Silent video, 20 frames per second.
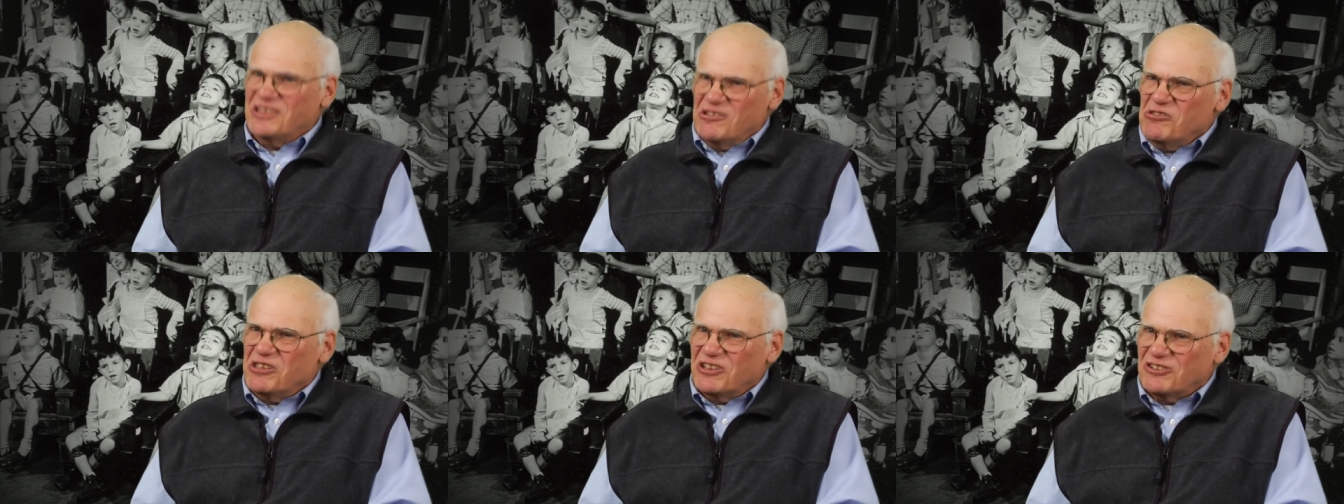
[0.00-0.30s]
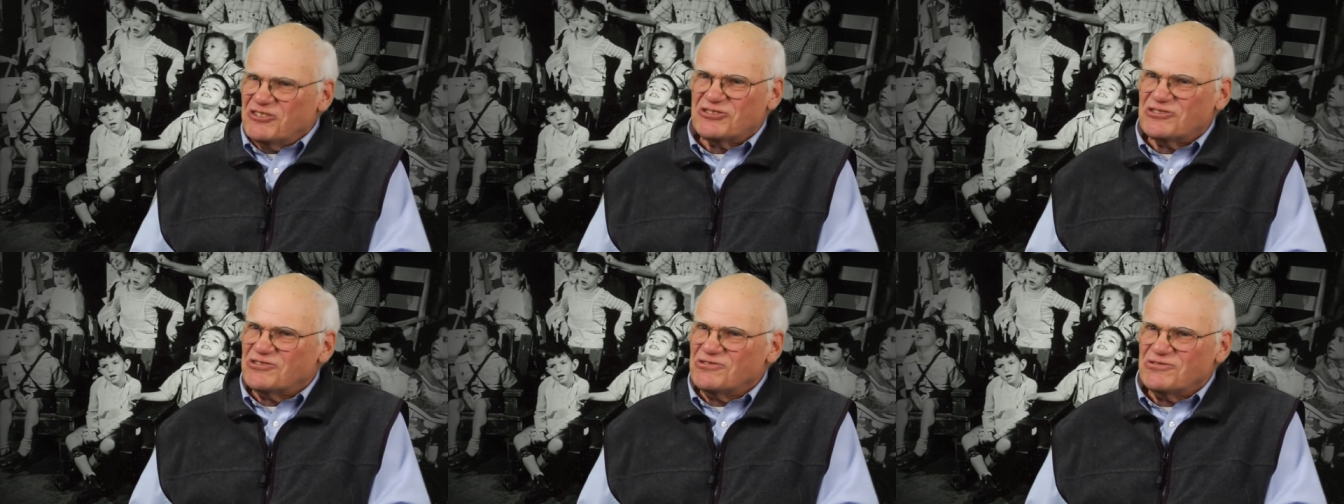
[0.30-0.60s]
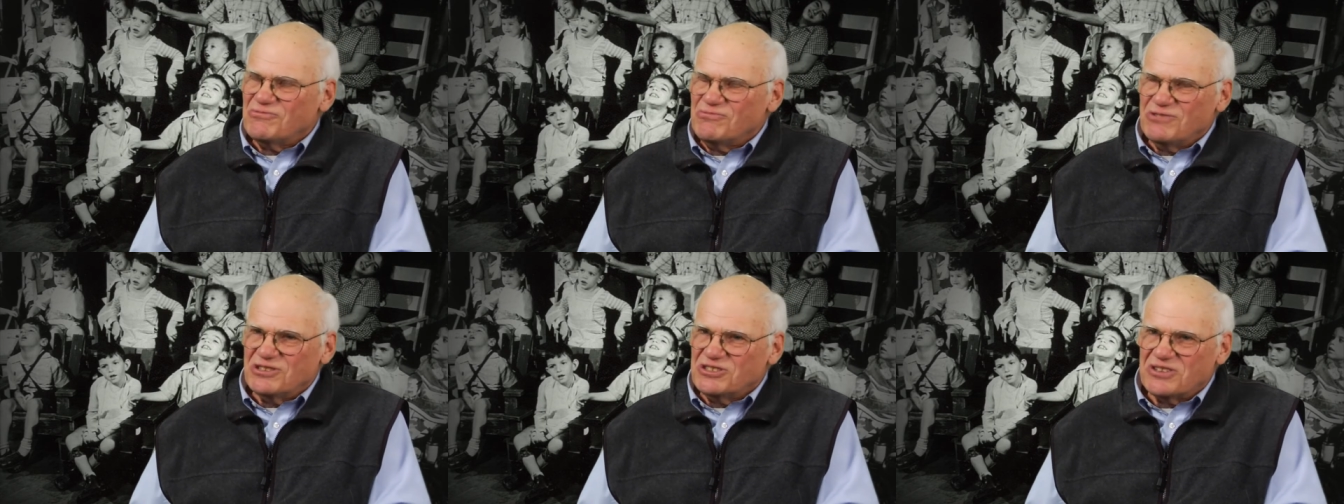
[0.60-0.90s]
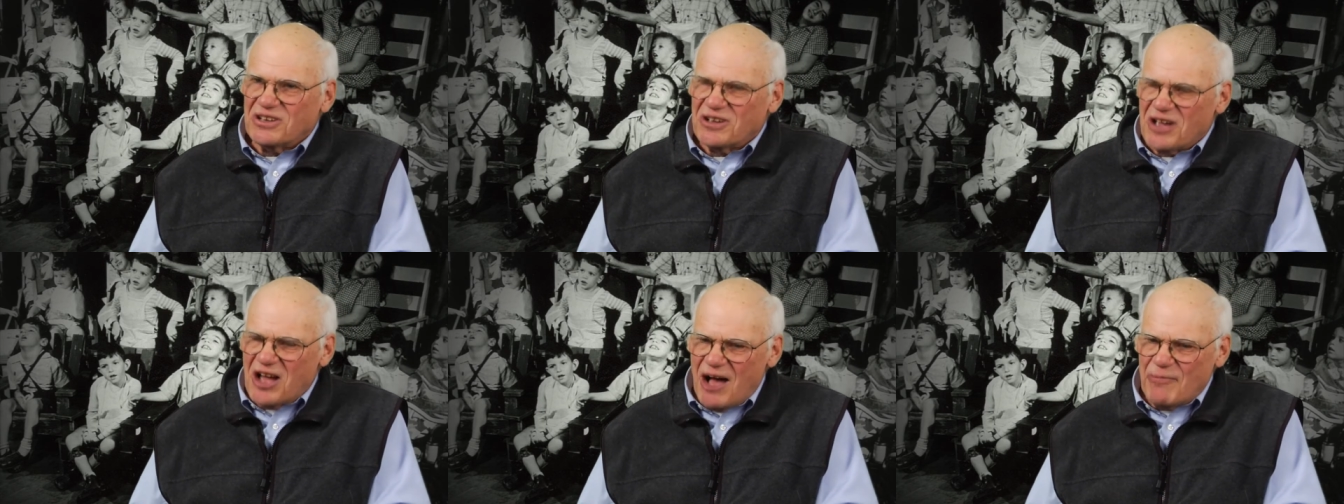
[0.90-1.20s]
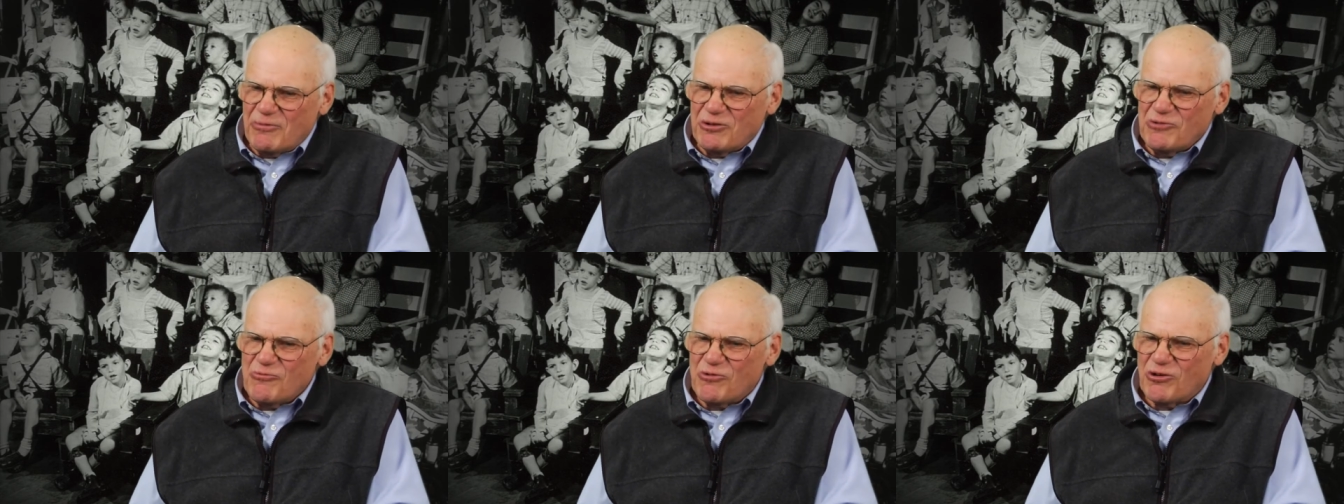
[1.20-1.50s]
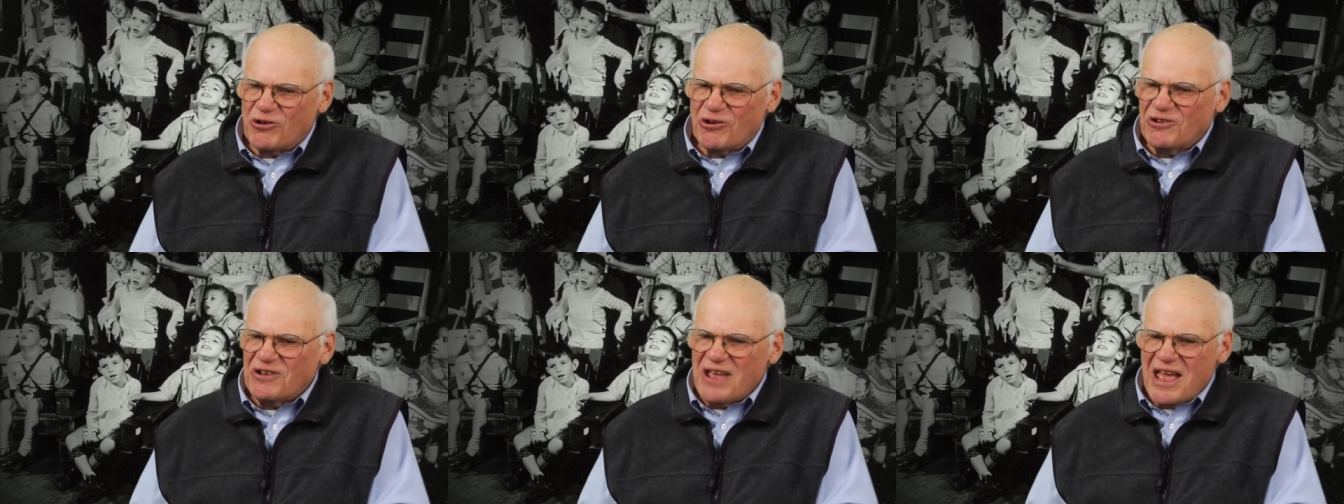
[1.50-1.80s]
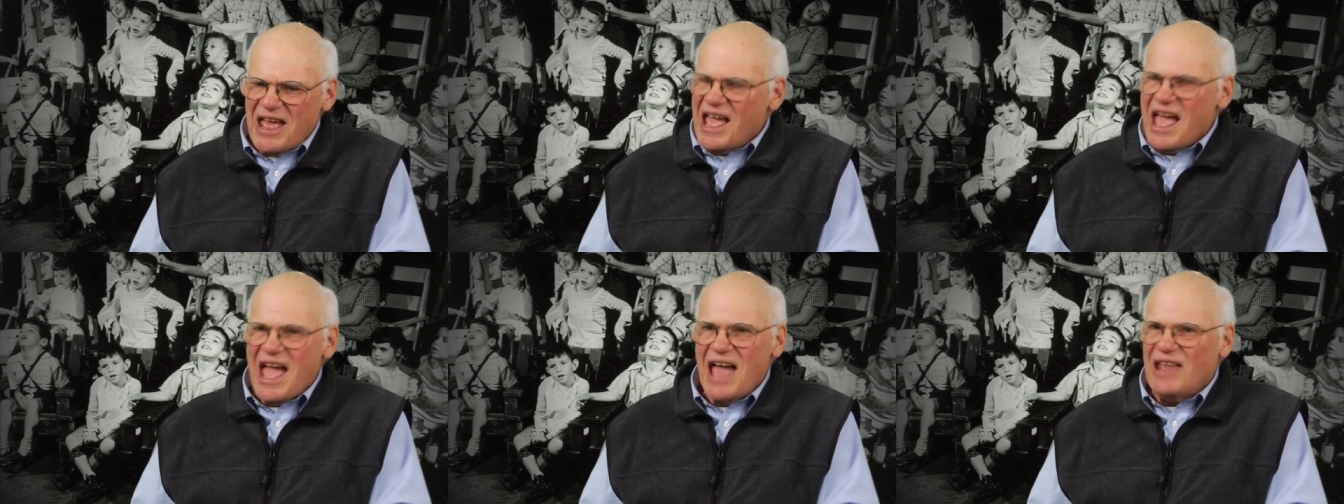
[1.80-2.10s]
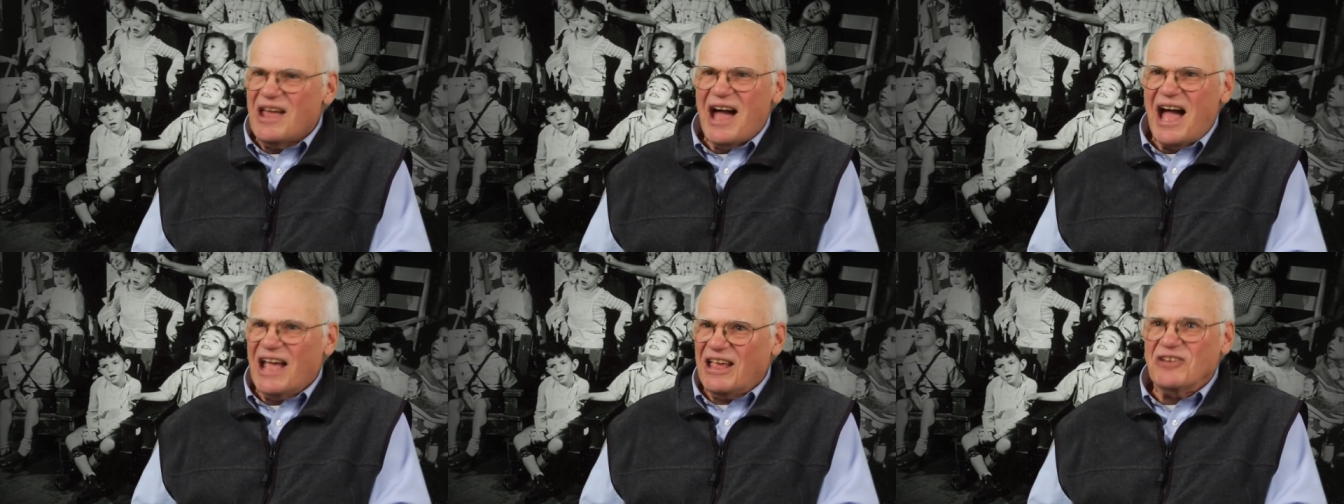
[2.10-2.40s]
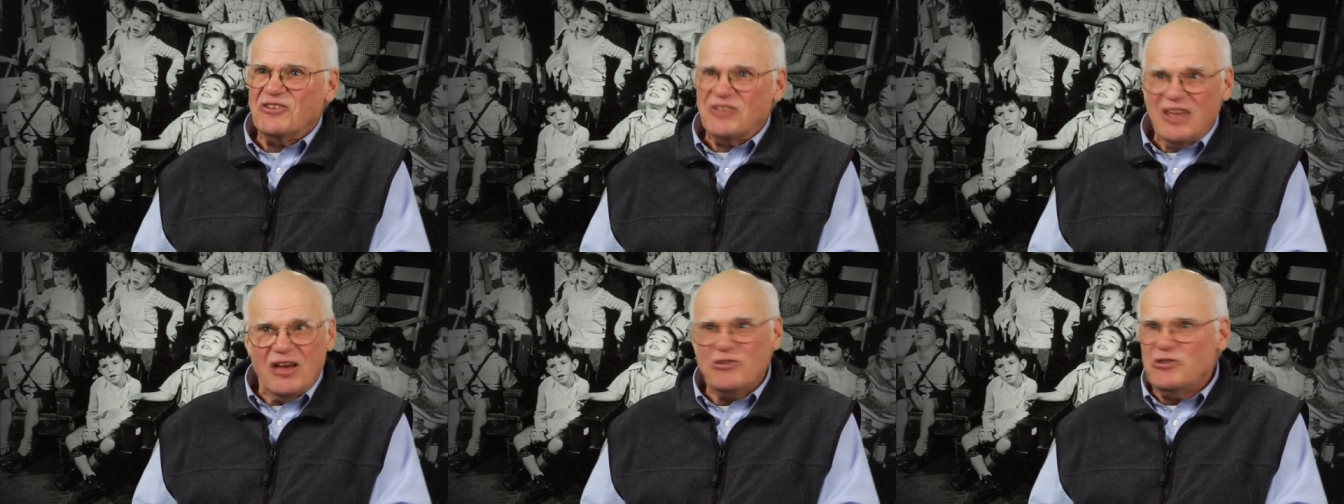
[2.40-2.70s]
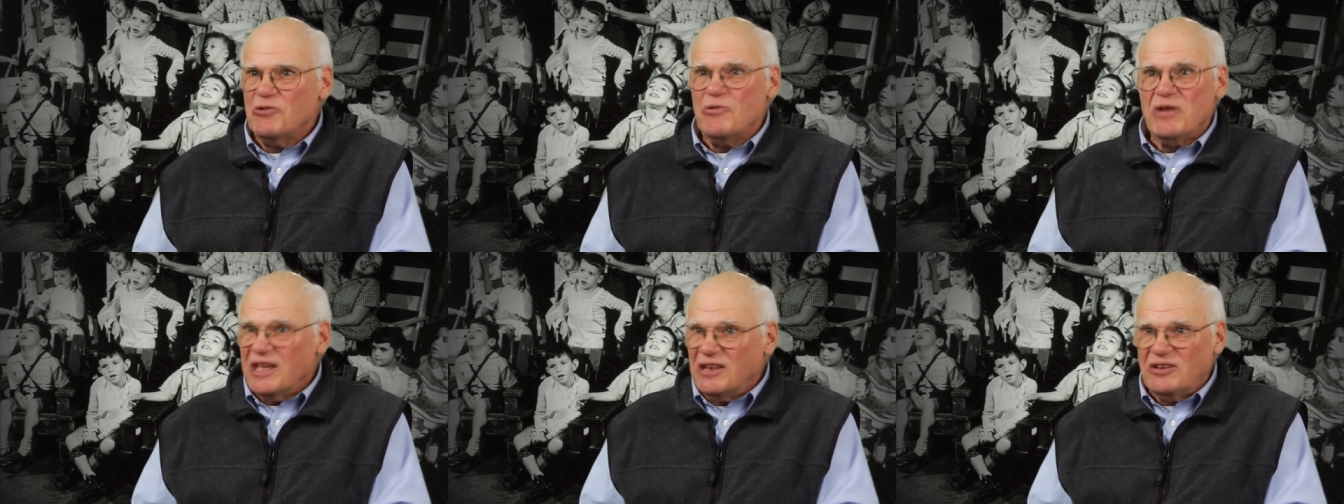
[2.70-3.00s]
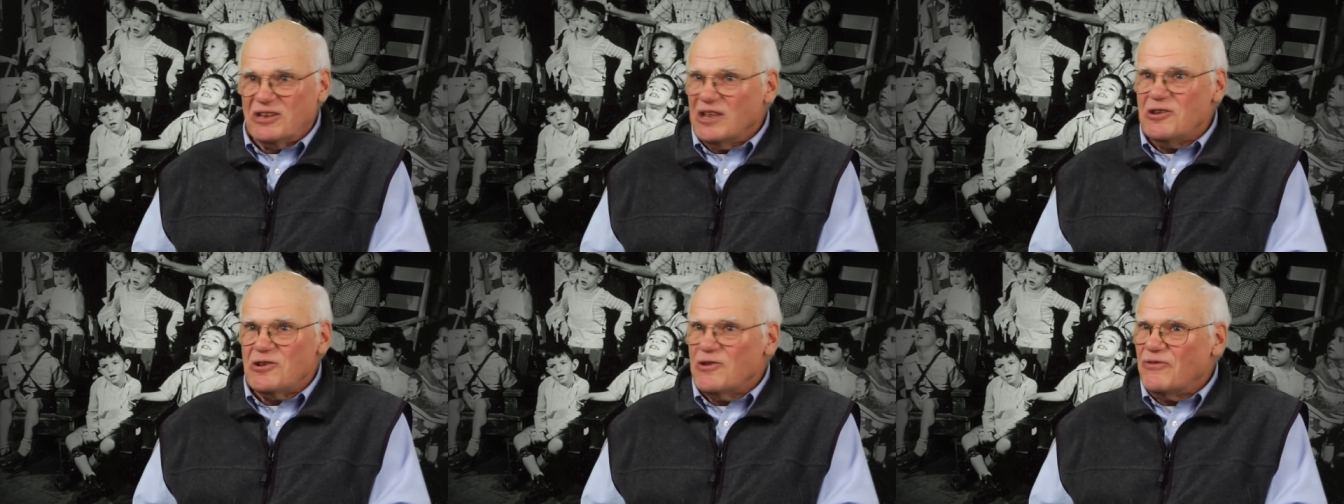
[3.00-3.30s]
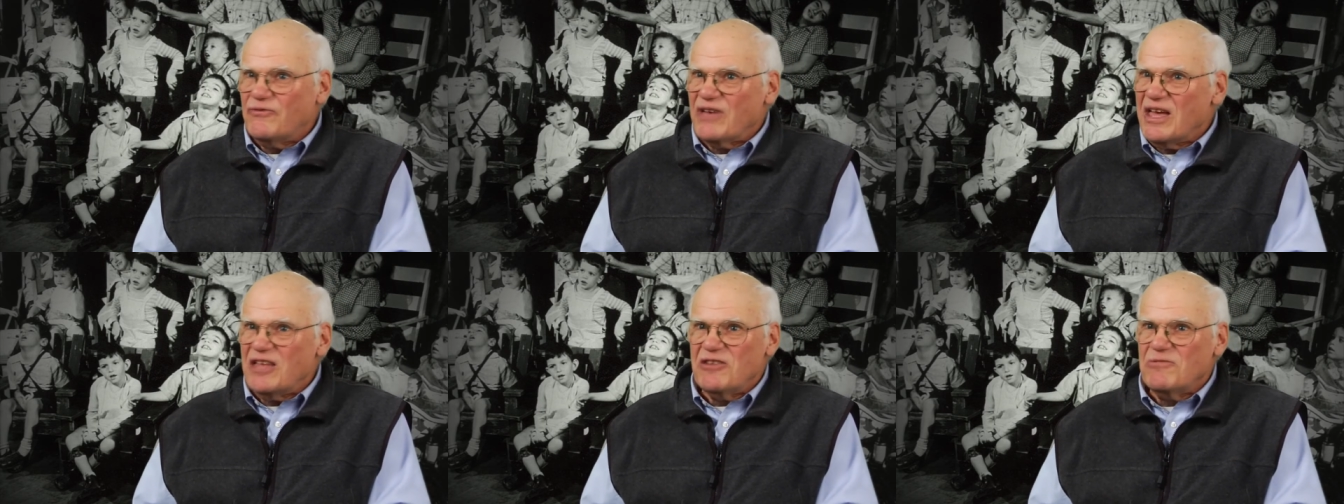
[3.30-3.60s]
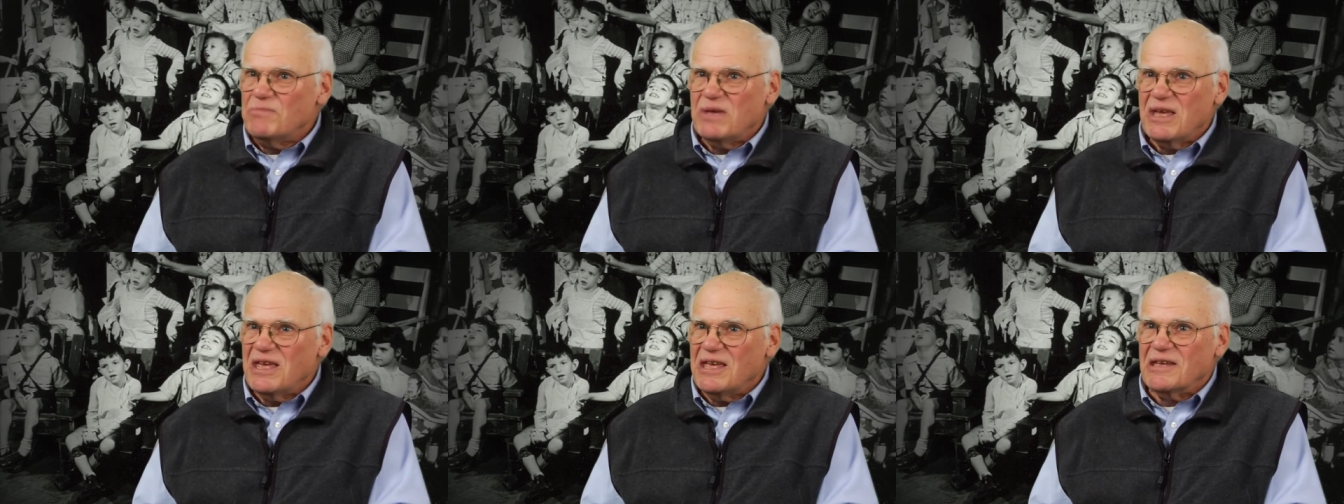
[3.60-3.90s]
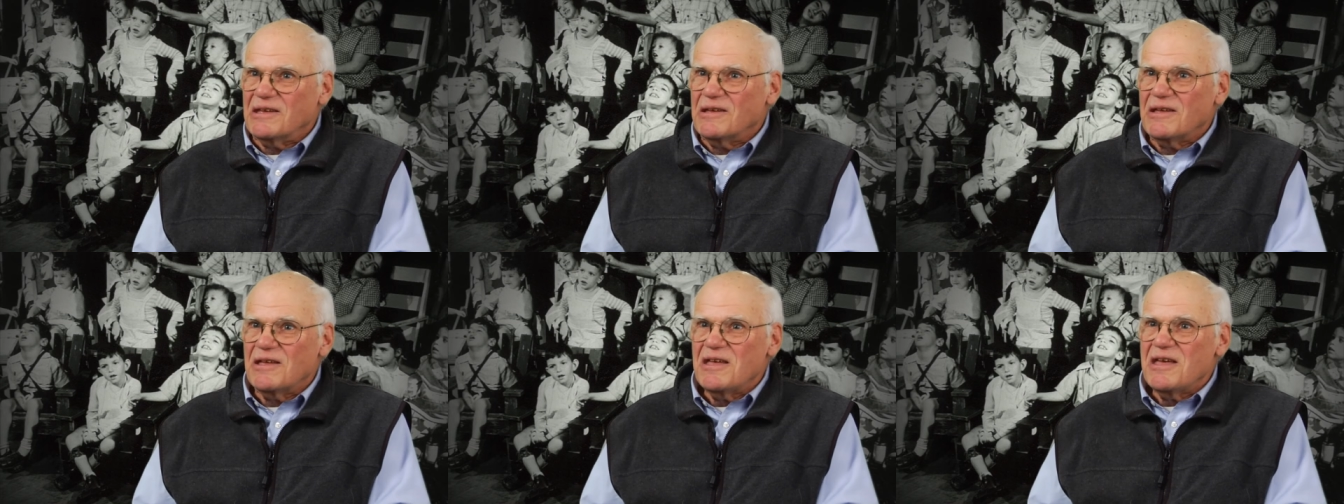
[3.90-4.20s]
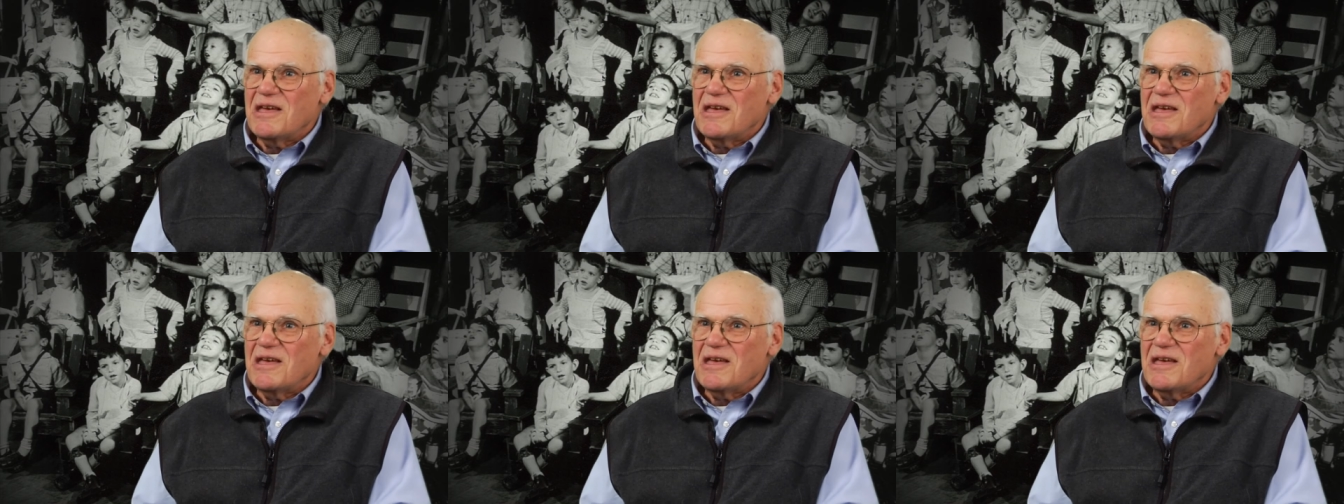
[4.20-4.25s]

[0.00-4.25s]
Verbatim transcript: this was the common word, and I can tell you, it didn't offend me